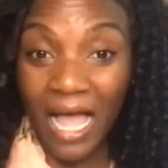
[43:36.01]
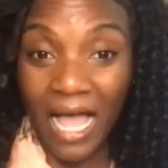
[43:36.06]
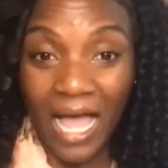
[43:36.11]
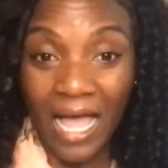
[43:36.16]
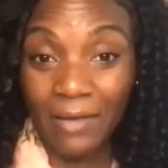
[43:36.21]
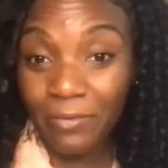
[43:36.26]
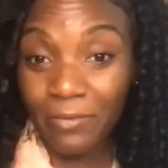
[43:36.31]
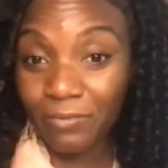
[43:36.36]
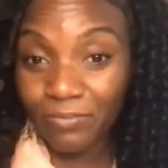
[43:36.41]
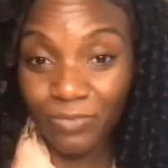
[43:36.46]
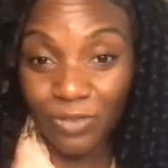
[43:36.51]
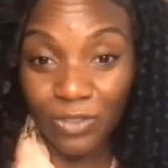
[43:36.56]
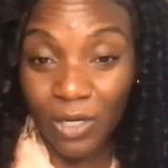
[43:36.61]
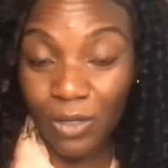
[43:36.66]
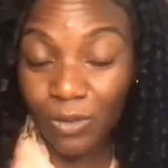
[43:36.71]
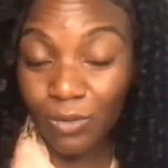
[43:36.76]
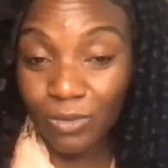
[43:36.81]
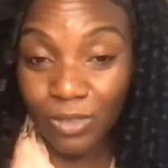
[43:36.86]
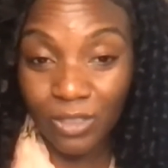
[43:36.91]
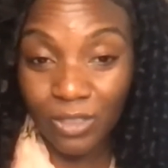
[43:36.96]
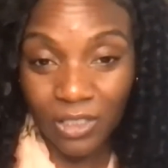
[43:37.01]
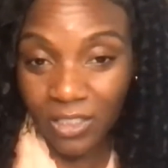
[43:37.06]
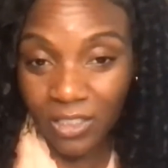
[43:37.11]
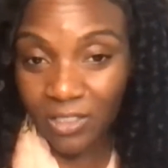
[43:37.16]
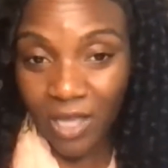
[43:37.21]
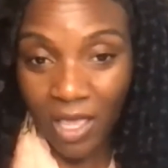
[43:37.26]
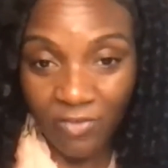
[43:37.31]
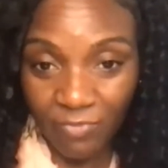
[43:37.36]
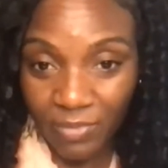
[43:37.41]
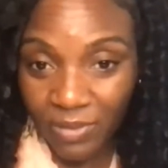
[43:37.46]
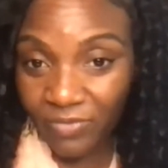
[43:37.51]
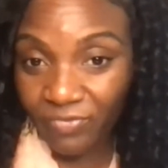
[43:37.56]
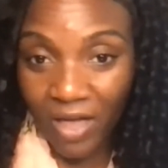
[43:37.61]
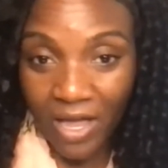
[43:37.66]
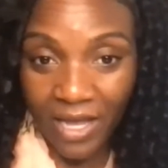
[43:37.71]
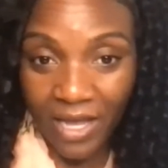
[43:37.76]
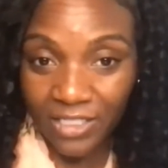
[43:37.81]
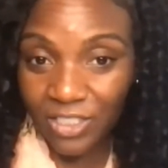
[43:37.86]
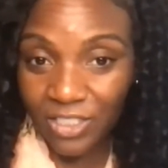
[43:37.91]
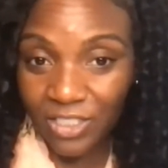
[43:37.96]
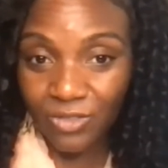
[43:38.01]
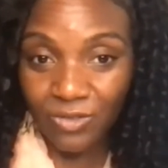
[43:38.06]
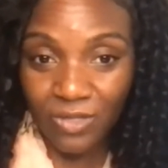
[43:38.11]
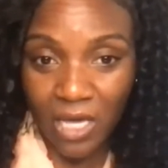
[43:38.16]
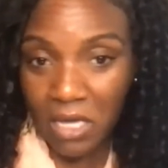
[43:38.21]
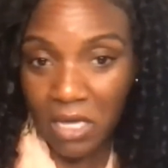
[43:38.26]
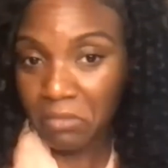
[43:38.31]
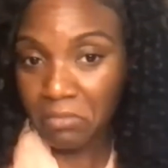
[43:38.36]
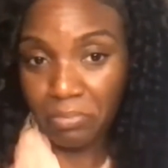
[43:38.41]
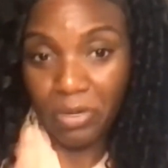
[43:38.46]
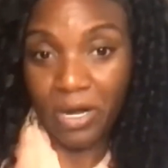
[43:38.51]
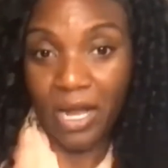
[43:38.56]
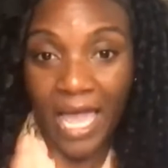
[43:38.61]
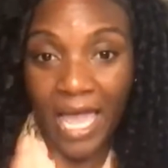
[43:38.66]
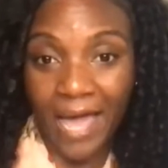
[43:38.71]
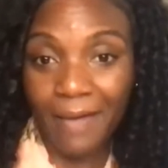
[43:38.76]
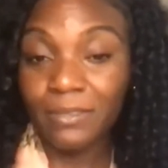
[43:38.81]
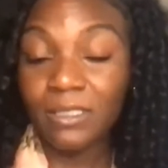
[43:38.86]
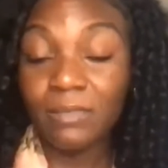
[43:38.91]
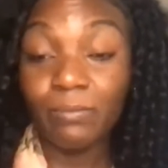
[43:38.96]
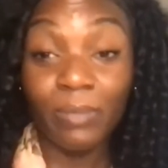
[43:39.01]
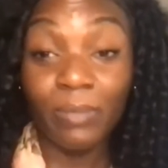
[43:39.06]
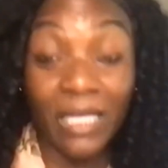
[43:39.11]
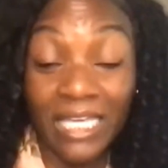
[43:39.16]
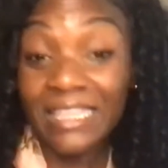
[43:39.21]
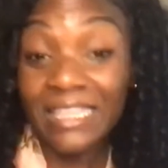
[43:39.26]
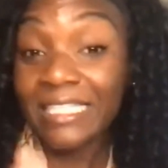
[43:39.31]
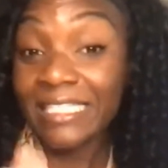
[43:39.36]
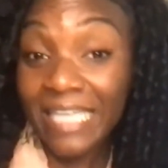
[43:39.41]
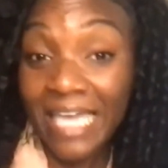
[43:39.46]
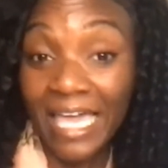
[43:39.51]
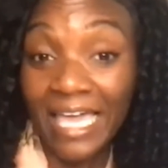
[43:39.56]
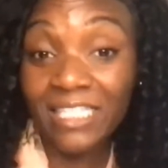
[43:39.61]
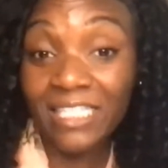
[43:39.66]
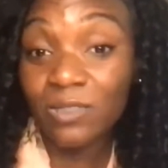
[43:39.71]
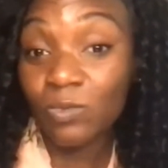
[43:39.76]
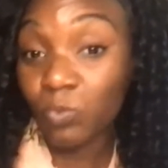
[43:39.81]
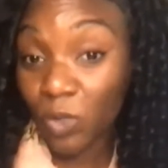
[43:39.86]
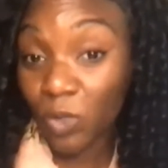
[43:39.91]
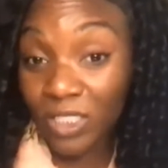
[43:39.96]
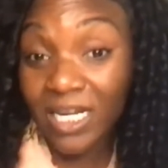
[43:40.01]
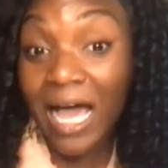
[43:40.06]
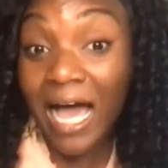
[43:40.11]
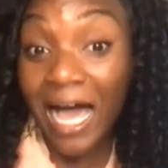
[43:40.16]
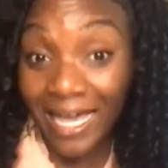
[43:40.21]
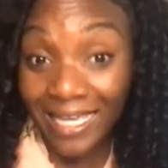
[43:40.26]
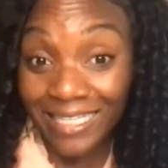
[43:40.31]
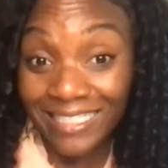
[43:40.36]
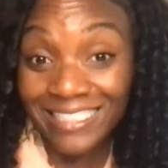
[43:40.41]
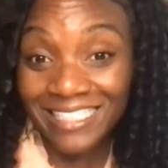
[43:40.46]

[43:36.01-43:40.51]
Could it have been fine to do that? Perhaps, but in this case, we're not